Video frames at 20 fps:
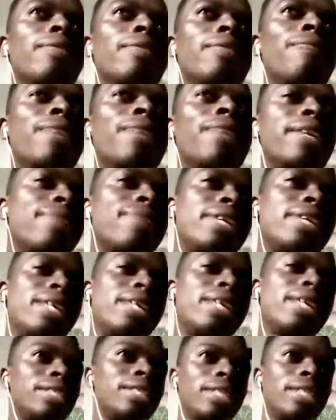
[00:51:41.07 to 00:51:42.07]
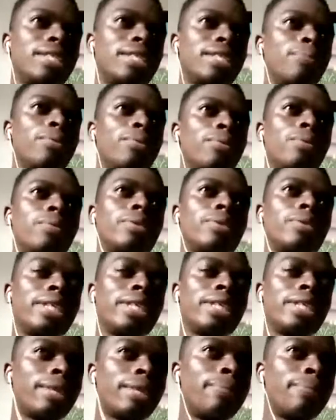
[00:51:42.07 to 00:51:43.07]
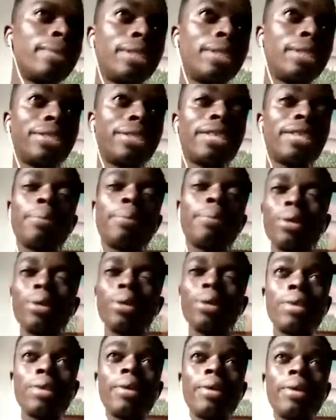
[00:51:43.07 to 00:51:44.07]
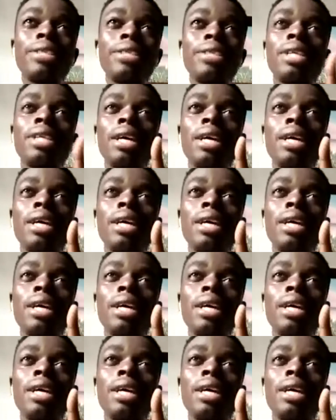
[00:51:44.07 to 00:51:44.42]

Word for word: very accessible database system. Otherwise,